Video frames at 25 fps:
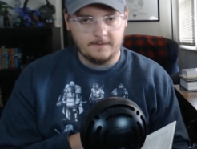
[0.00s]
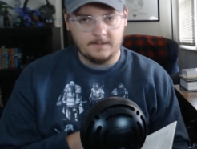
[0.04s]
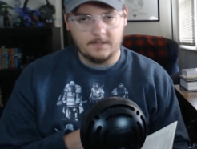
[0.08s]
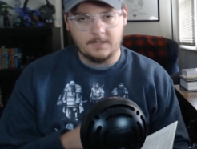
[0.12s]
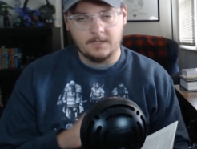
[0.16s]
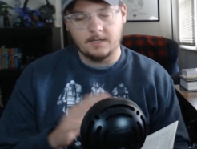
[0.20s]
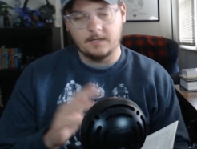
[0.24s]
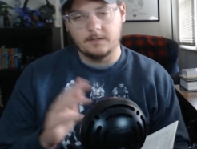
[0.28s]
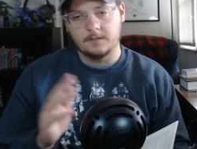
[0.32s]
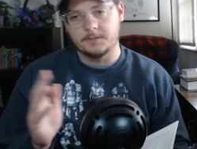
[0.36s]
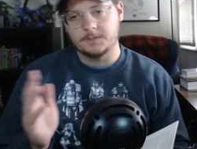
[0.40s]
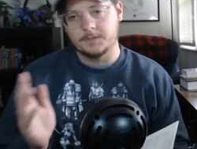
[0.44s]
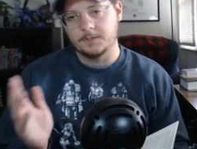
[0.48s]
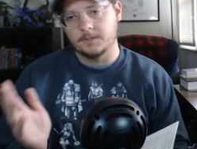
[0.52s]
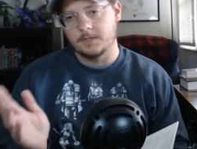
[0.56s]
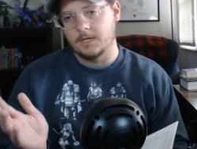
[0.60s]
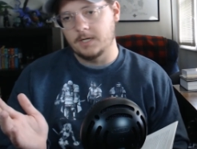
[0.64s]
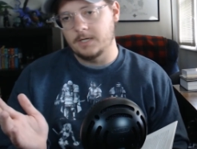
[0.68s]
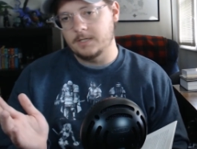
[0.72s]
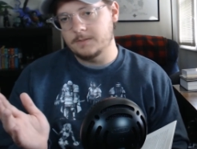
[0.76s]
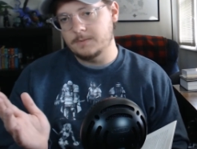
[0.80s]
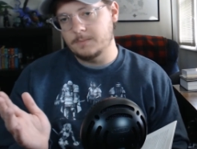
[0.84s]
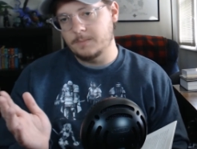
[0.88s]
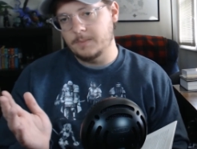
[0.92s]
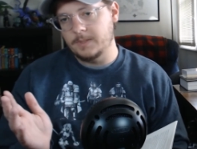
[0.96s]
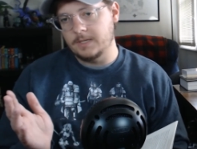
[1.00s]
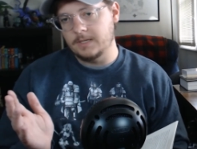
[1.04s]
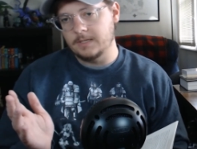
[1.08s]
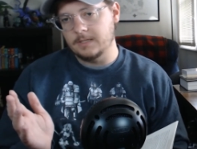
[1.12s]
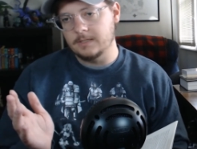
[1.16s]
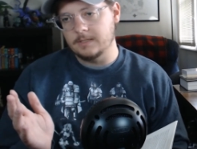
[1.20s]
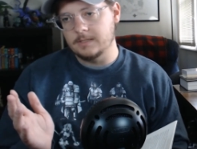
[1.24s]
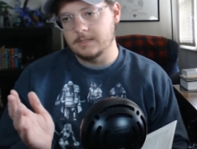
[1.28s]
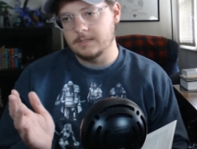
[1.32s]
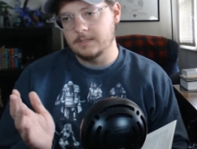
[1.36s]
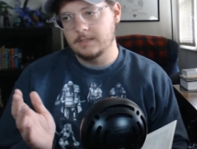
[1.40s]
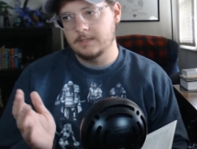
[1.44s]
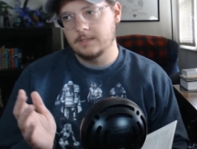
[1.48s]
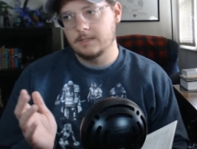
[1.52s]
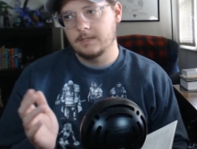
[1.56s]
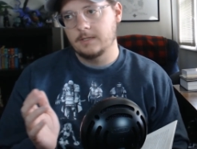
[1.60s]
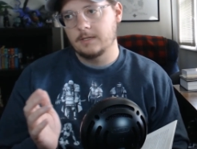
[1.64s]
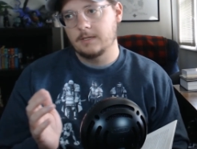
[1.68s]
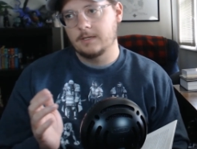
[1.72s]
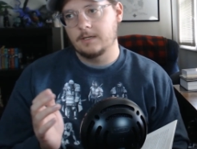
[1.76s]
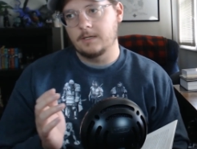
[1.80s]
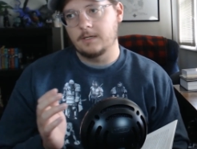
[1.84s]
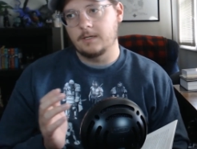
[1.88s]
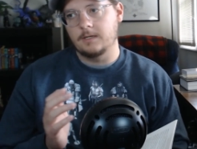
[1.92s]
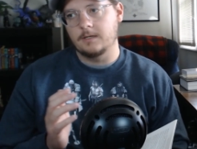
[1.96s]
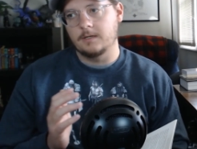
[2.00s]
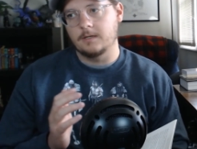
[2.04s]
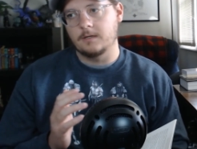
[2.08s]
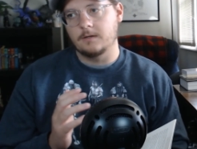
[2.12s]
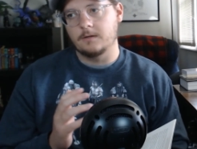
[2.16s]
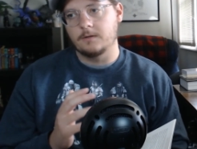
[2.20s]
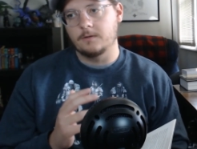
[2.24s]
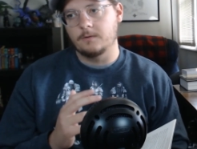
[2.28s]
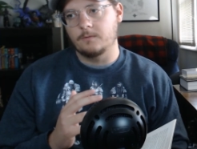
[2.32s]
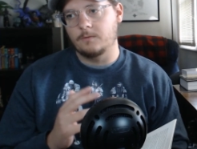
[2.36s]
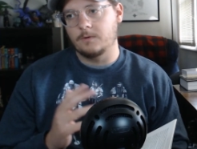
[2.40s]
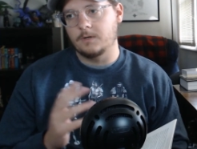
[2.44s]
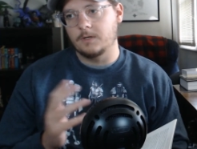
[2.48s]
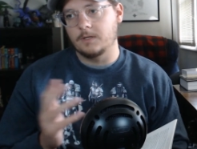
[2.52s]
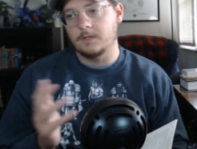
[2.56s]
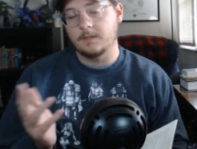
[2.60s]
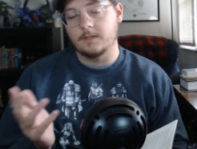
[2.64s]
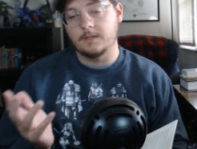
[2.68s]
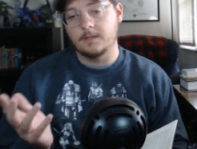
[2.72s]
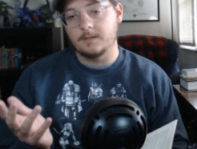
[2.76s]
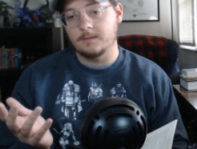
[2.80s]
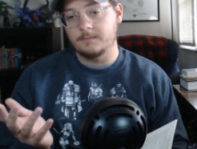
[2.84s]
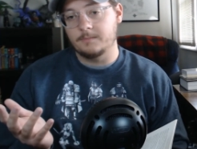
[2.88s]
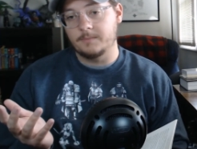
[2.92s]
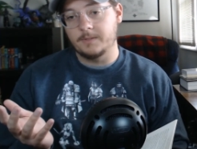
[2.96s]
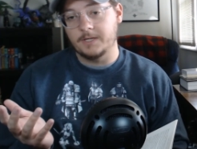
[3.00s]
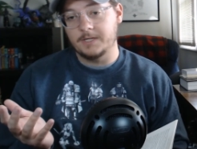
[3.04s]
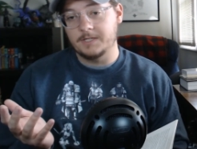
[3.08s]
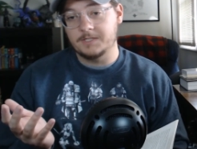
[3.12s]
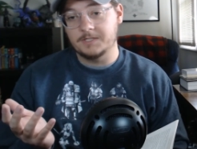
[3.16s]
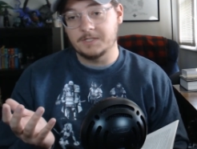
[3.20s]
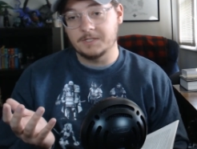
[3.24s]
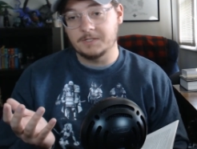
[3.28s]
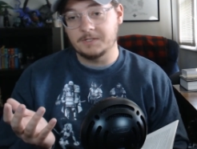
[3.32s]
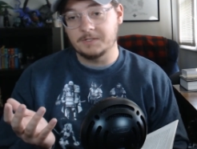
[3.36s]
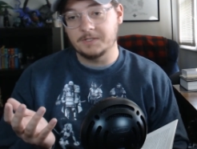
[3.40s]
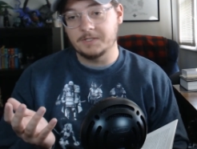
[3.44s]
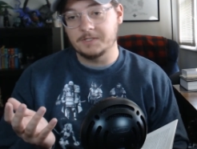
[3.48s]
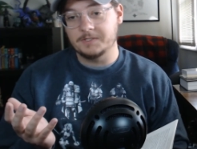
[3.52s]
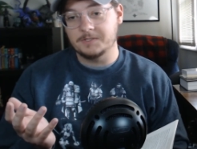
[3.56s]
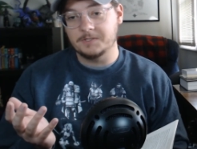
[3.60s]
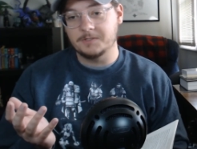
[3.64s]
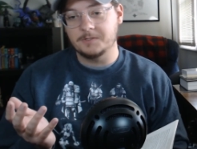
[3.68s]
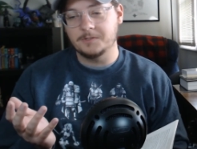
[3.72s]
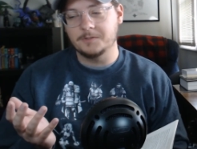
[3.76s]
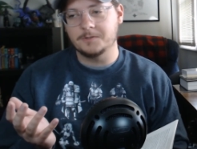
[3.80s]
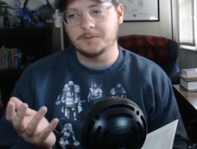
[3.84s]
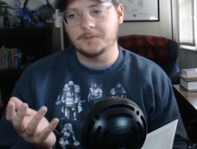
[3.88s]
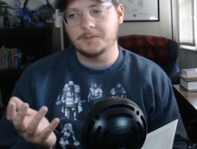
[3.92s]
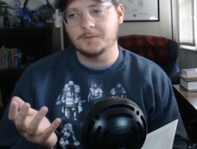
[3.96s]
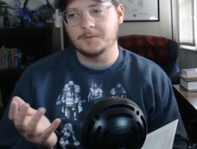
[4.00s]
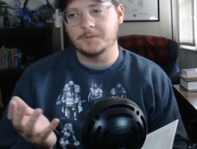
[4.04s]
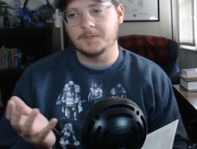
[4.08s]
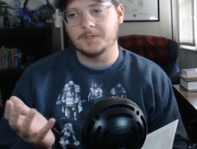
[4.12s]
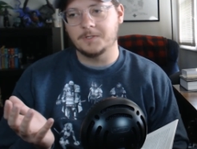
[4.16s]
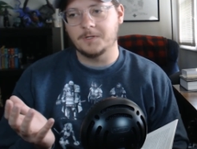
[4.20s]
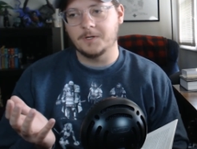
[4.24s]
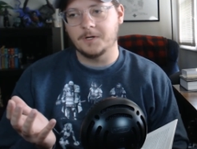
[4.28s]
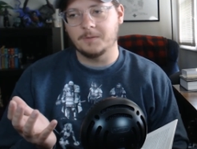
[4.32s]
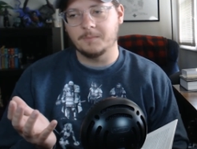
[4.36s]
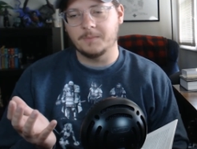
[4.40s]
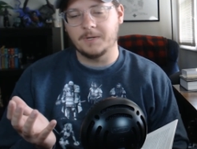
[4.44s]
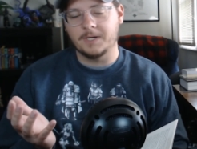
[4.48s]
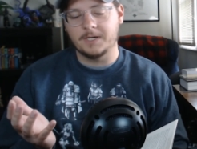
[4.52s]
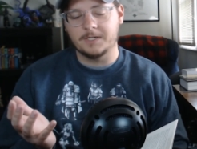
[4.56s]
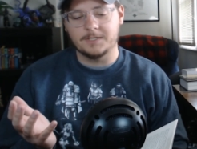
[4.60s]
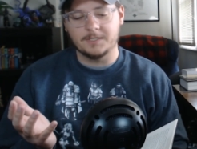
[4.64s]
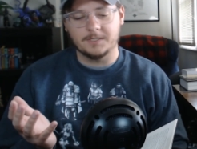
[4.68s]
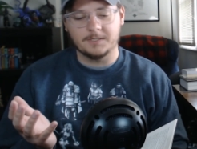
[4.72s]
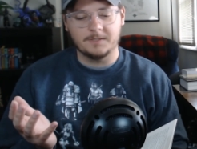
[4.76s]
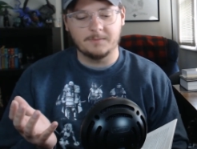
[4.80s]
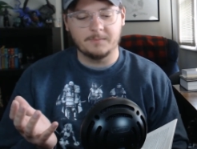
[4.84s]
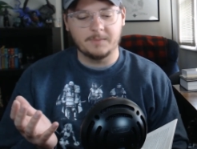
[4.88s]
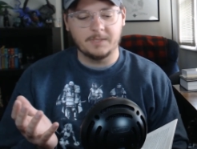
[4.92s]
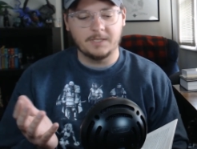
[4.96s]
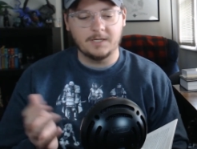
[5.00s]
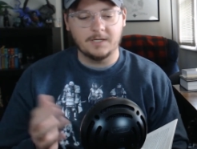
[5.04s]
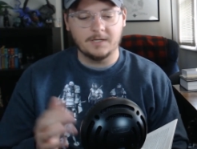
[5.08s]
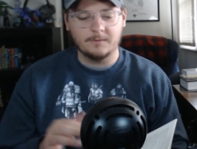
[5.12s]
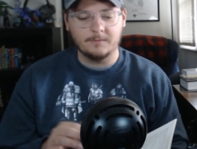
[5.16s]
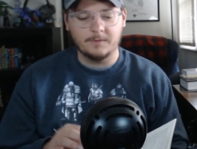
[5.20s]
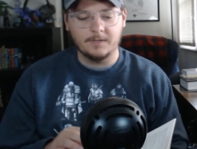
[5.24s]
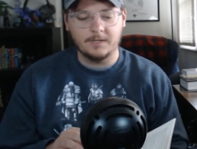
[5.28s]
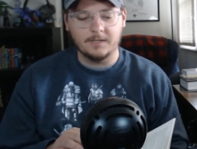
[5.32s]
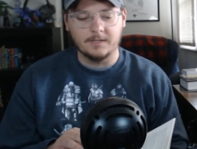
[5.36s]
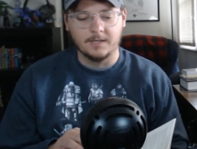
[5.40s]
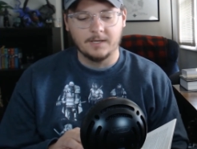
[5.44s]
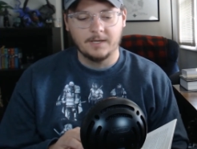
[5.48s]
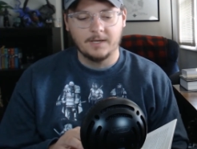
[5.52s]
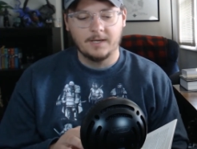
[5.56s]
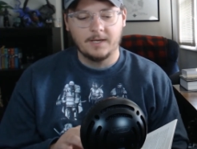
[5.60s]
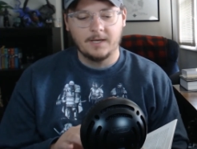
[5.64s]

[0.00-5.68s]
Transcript: kills her husband, you know, the one that basically seduced her with dark magic to begin with.